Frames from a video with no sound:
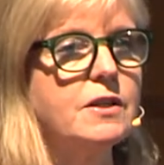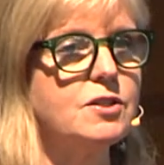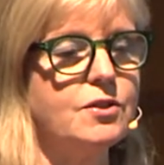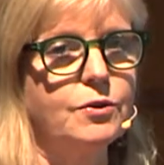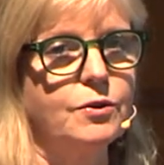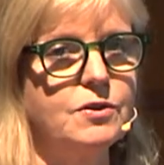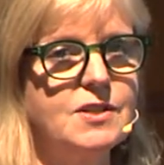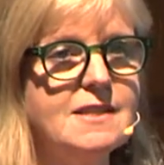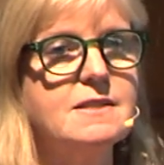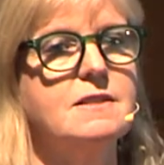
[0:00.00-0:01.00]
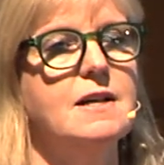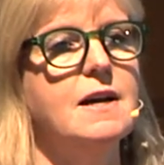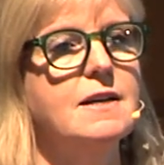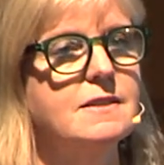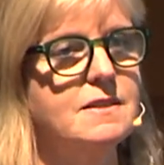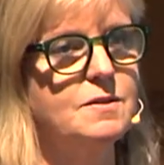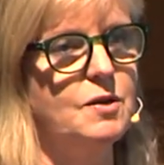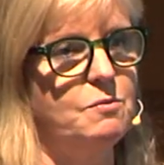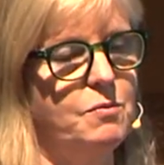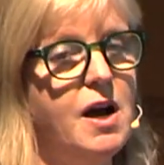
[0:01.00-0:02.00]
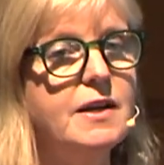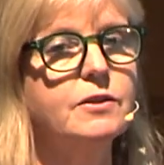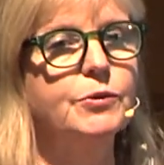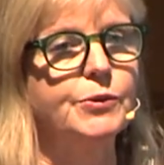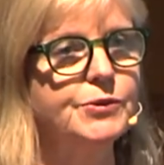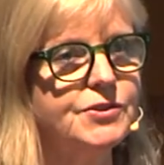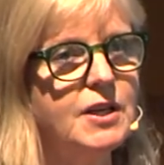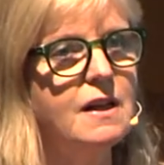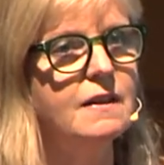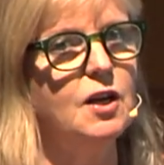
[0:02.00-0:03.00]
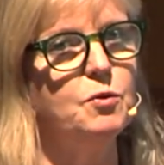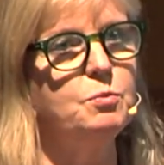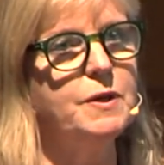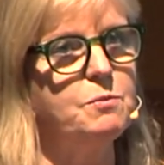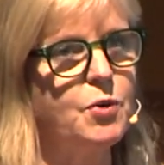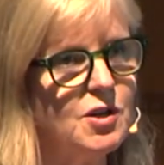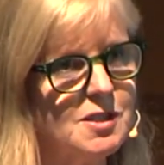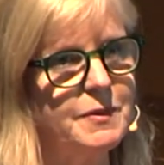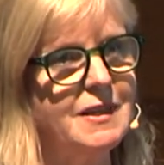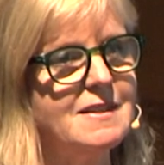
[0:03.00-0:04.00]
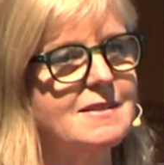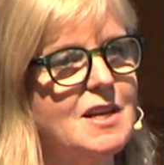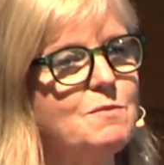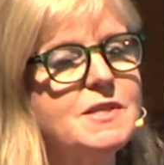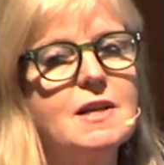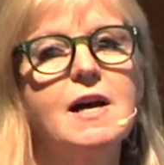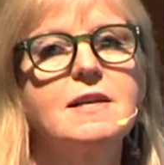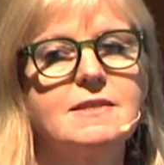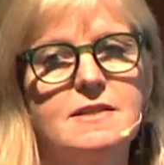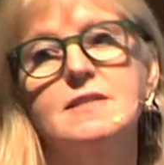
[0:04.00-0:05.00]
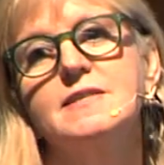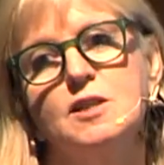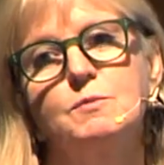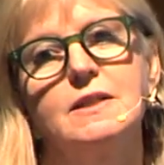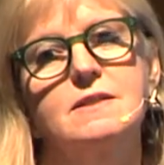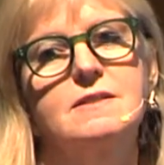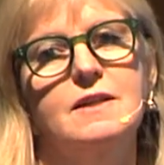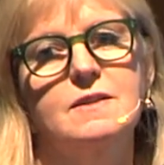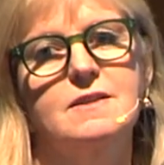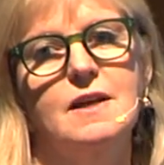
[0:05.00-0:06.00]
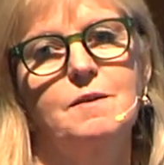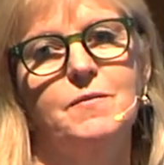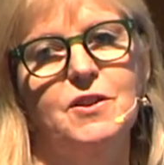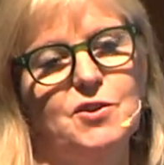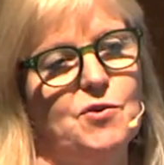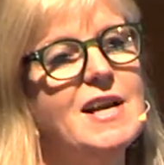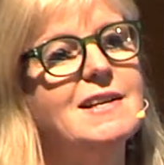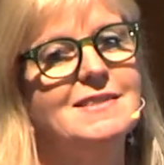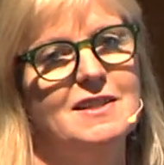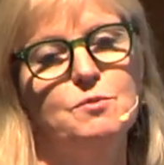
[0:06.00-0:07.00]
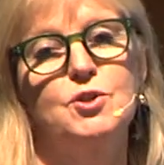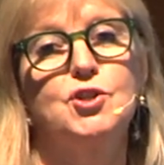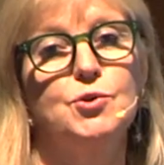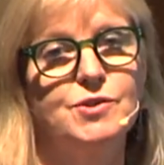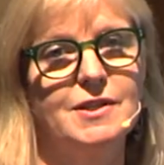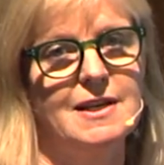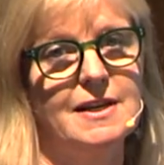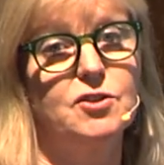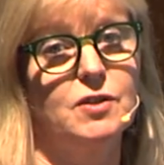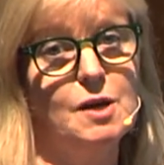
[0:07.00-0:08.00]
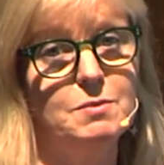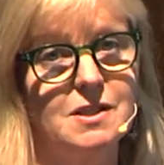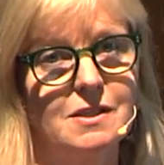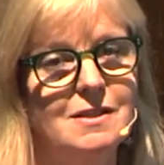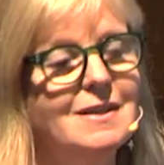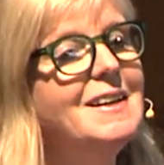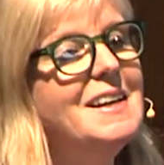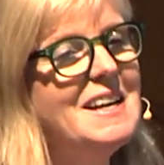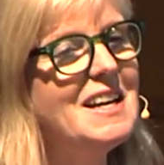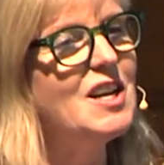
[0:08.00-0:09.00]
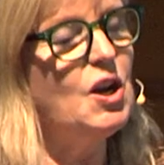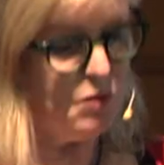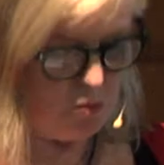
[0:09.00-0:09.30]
into dust-sized um, particles that would be approximately the same size as the sediments, that, um, the, the grains that they would choose in their natural habitat. And we